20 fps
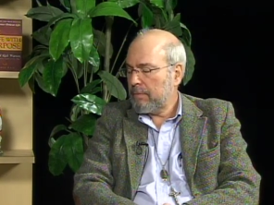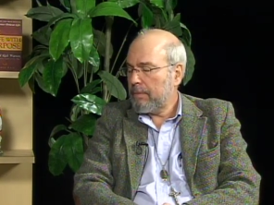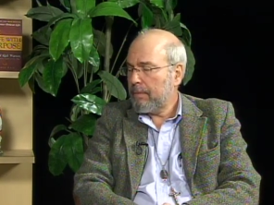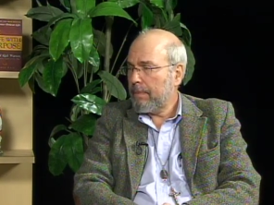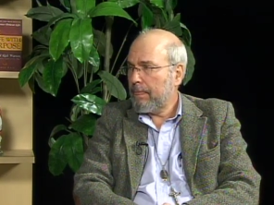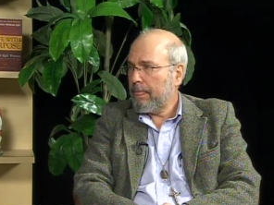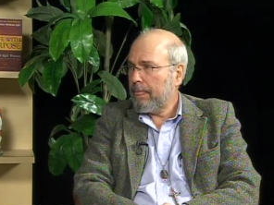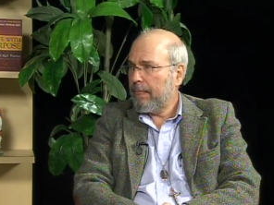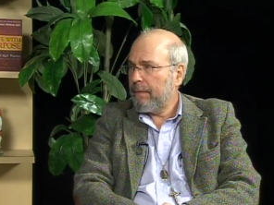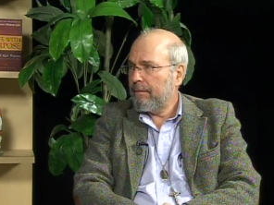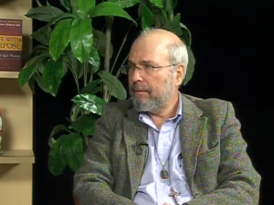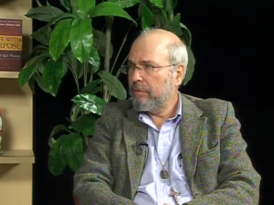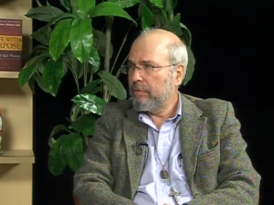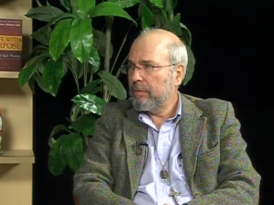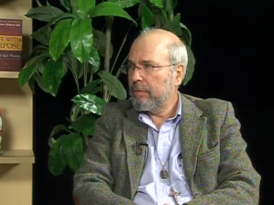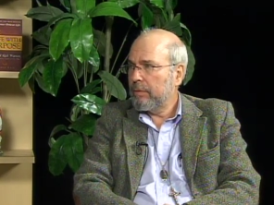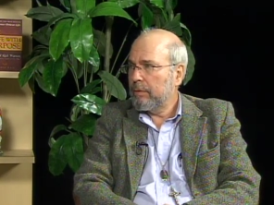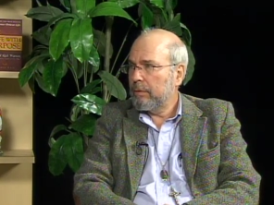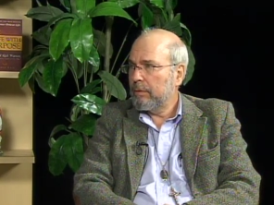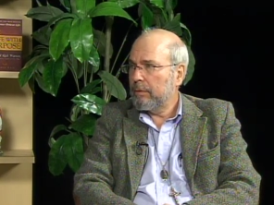Do you think that
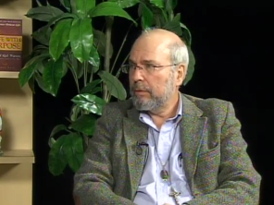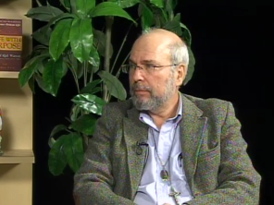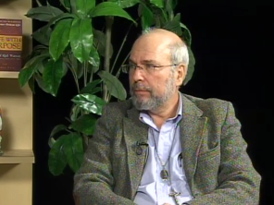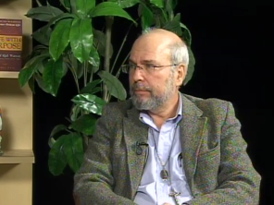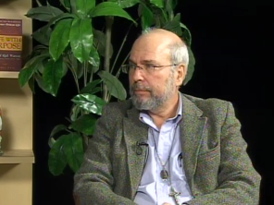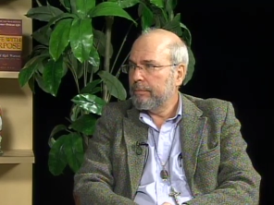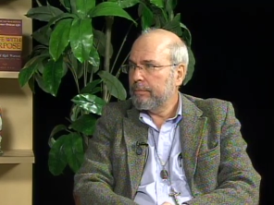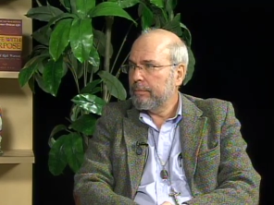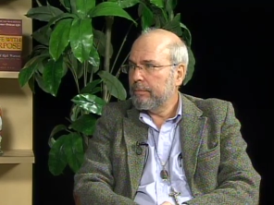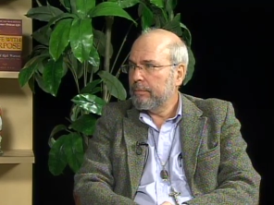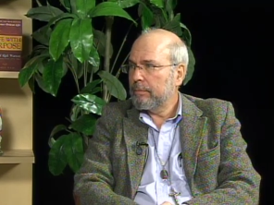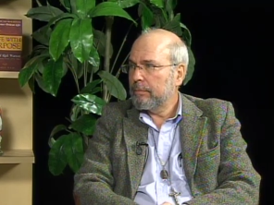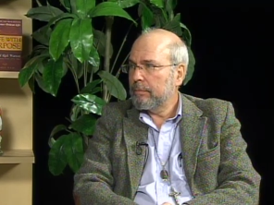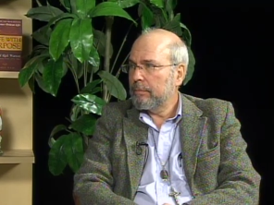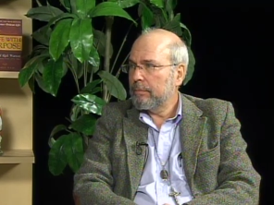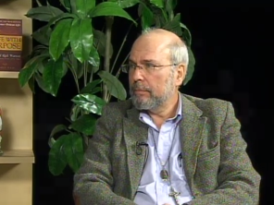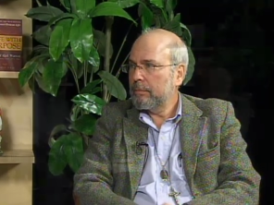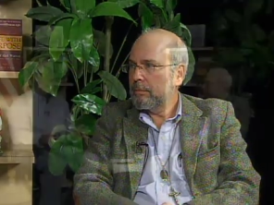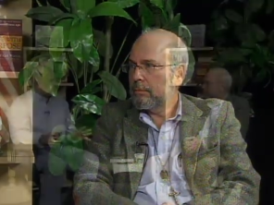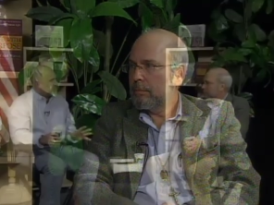God reaches out to other